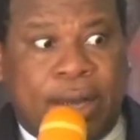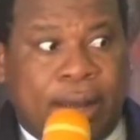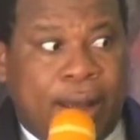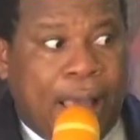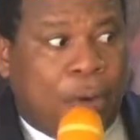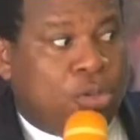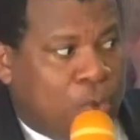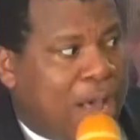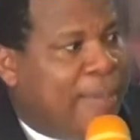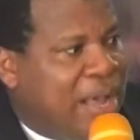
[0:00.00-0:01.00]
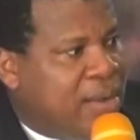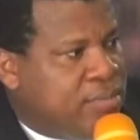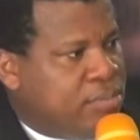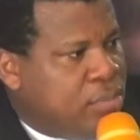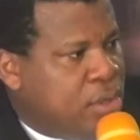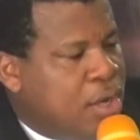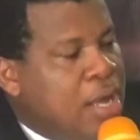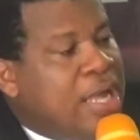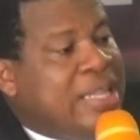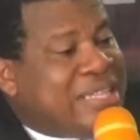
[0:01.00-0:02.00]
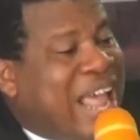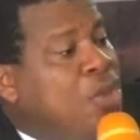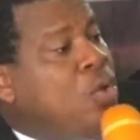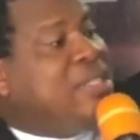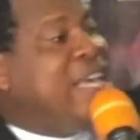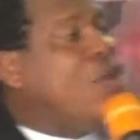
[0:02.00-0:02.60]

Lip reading: I want to hammer. Can you take your